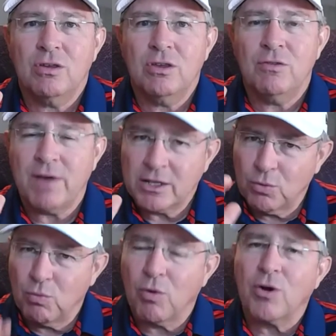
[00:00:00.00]
You've got to
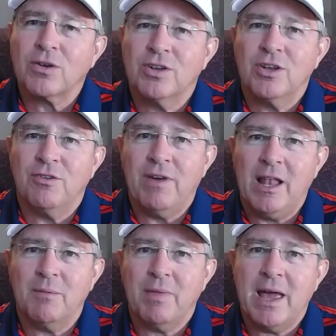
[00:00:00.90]
work to
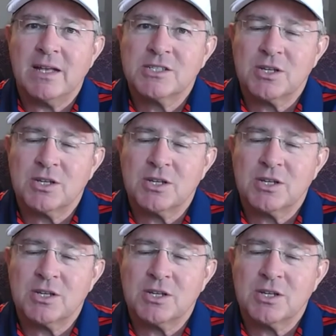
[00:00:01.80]
develop that.